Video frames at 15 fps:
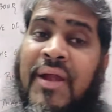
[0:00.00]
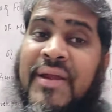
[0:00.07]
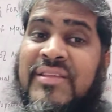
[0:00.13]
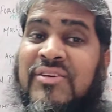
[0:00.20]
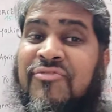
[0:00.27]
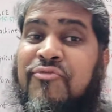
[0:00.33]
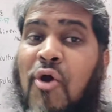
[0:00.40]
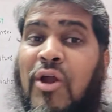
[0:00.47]
It
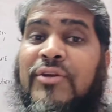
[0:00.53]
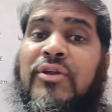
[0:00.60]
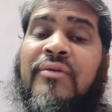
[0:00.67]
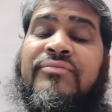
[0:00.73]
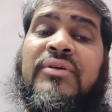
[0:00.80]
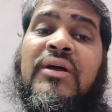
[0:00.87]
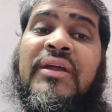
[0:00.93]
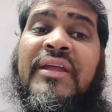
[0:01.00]
is the fault
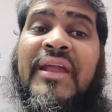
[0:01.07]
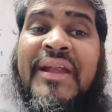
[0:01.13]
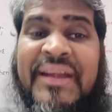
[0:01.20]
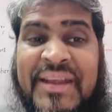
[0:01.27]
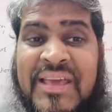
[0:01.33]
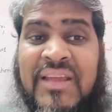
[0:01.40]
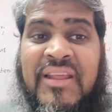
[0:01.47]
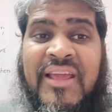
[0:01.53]
of the
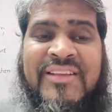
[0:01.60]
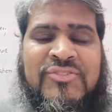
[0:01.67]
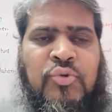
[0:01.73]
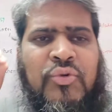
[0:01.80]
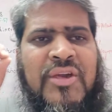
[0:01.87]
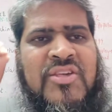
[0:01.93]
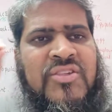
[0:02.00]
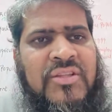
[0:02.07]
Indian
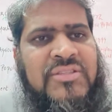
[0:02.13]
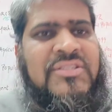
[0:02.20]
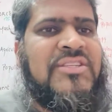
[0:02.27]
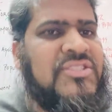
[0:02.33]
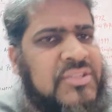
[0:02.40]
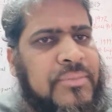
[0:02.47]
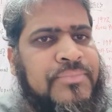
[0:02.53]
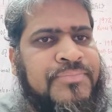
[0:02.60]
education
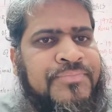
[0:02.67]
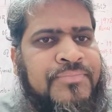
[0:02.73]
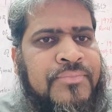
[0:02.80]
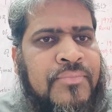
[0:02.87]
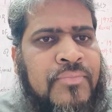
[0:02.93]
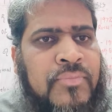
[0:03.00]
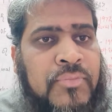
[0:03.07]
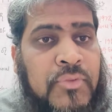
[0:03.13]
system,
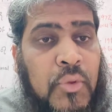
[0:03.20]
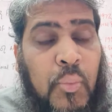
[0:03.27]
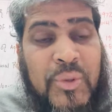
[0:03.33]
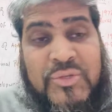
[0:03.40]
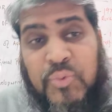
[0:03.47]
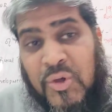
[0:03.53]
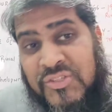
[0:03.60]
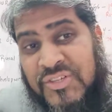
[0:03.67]

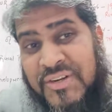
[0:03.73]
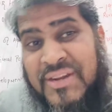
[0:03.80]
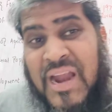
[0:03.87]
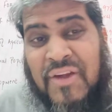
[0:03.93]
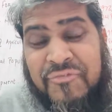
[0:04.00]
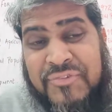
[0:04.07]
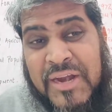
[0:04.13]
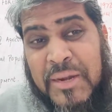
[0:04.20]
which was
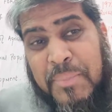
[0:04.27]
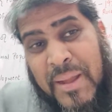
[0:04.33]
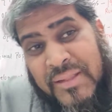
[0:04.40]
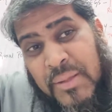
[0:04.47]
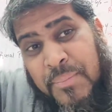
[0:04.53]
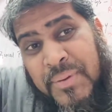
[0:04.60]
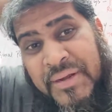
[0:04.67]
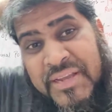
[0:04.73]
drafted
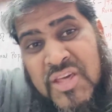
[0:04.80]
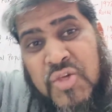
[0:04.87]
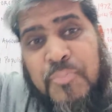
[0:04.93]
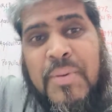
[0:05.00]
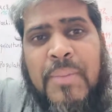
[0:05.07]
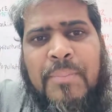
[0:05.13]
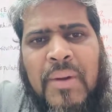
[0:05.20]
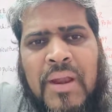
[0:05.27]
by the British
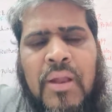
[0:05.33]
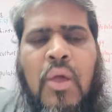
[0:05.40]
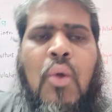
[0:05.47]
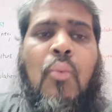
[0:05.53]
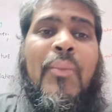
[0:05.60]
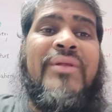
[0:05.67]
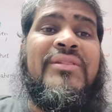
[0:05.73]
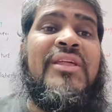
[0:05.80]
people
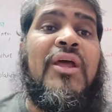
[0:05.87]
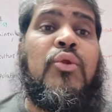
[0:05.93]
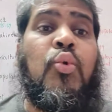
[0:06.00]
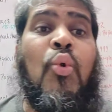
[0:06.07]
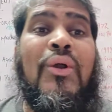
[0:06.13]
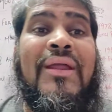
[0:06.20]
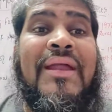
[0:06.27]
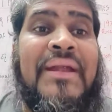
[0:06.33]
when they
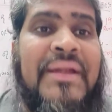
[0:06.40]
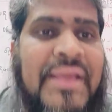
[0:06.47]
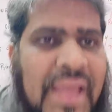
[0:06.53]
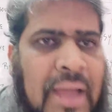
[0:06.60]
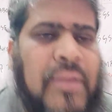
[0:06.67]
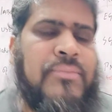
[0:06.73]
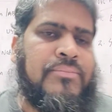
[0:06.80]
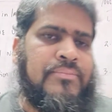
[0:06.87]
ruled
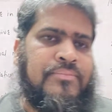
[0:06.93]
India.